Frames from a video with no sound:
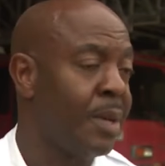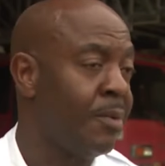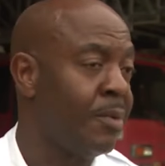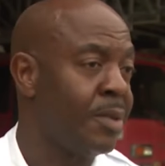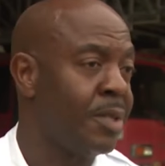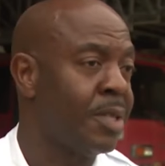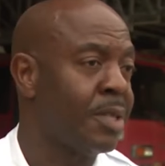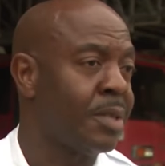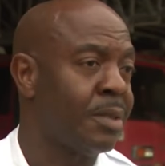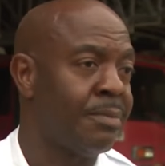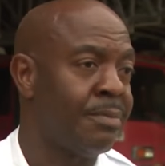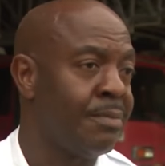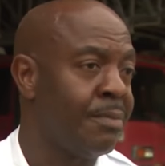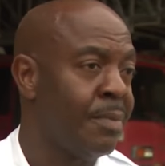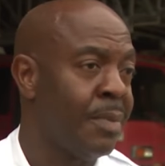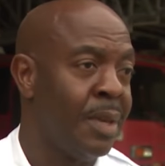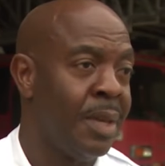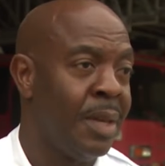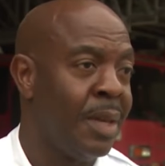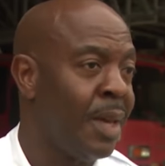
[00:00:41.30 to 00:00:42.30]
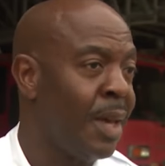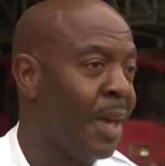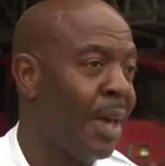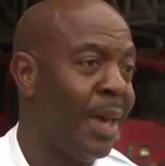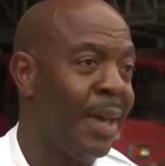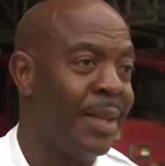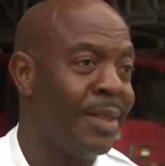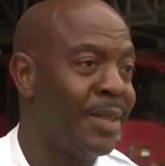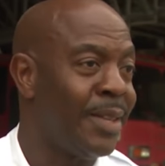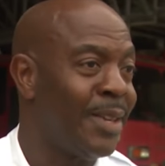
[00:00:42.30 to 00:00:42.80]
It was just
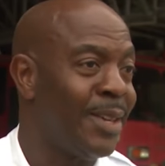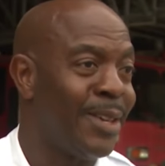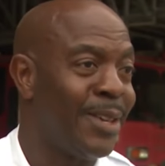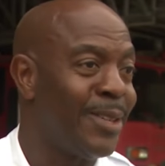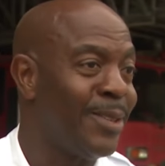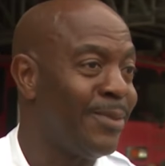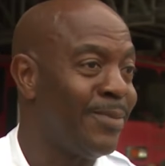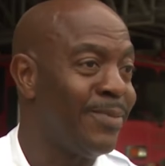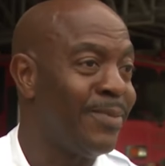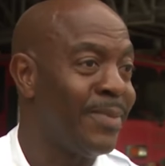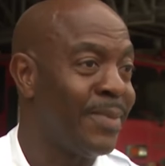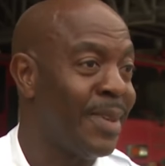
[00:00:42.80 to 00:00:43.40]
hand digging.